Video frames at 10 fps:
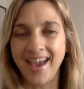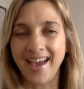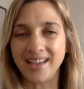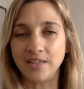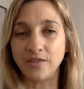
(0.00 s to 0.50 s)

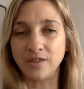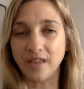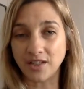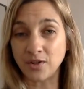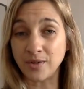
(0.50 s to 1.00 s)
And if you'd
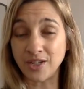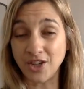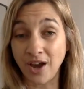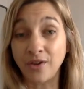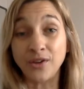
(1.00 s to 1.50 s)
like to reach
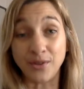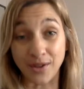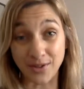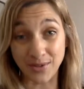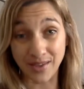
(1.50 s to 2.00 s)
out, you
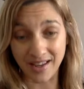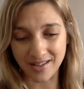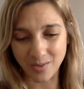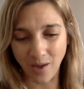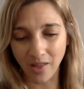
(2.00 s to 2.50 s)
can do that as well.